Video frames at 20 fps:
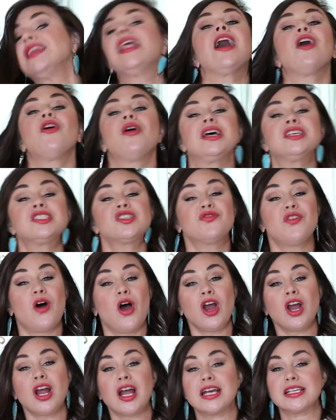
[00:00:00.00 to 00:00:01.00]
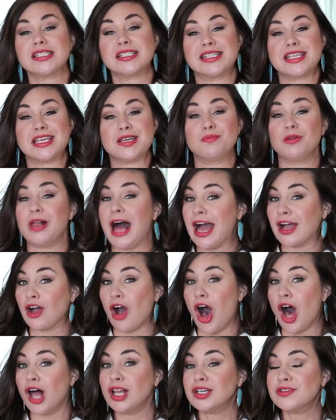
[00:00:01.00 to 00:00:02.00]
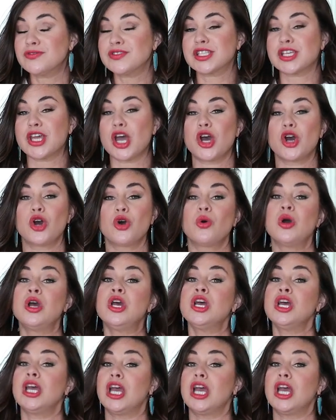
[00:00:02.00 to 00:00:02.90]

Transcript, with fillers: Now, as far as the black olives go,